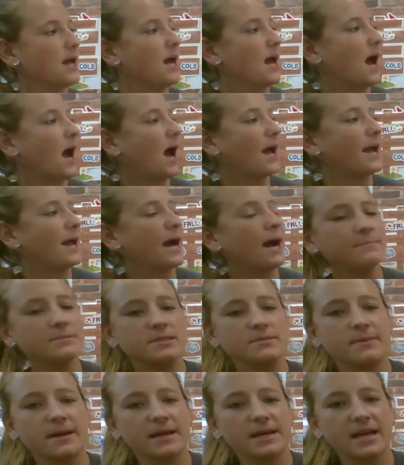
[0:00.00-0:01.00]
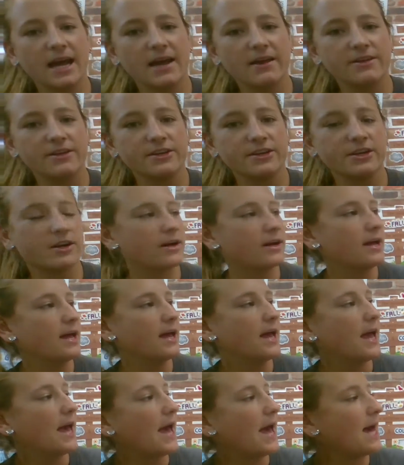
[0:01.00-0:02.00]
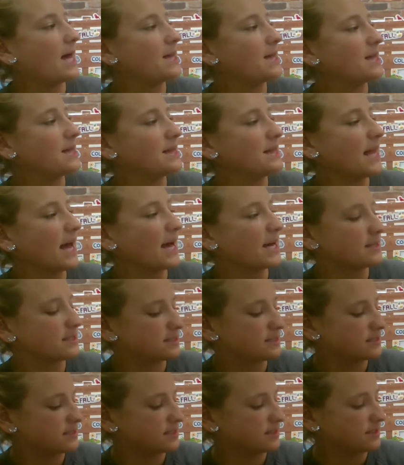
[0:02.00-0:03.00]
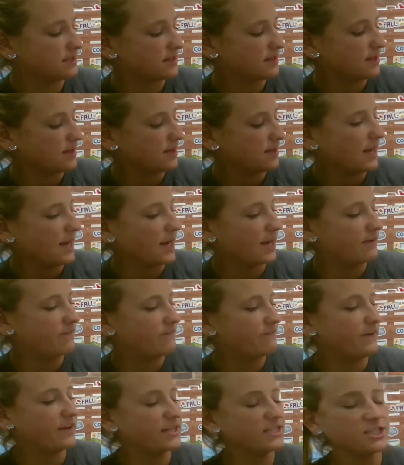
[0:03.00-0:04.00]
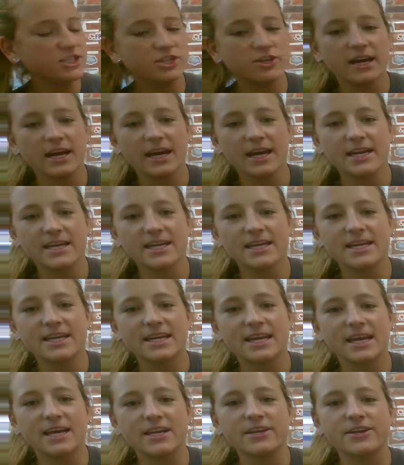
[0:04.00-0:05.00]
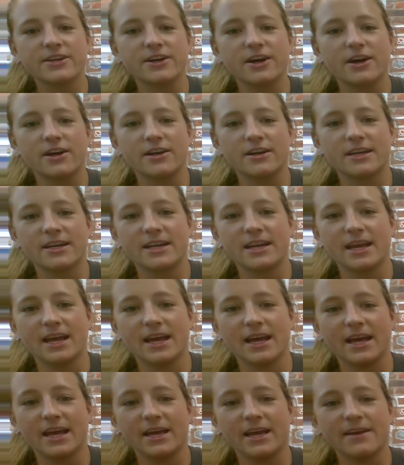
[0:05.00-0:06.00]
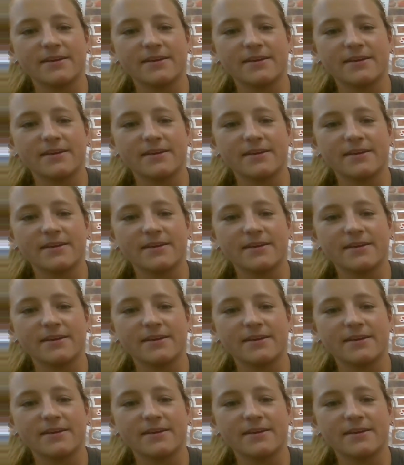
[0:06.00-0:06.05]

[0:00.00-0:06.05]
I hop to my calendar. At last! Adventure Annie Kindergarten Day.